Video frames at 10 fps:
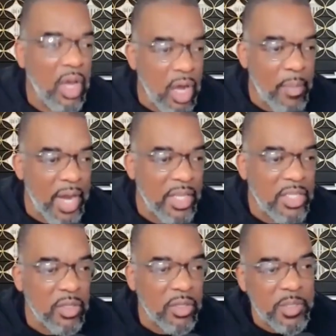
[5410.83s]
Almighty um,
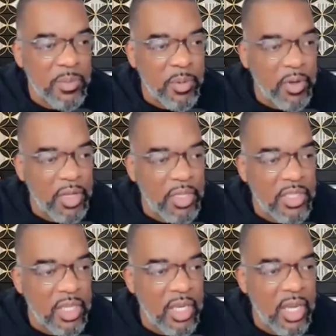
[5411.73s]
Shield experience
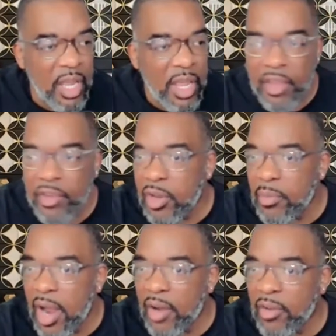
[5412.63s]
and Trend
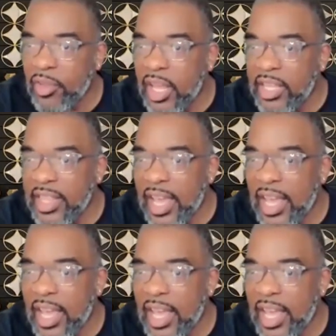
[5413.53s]
Micro and like that.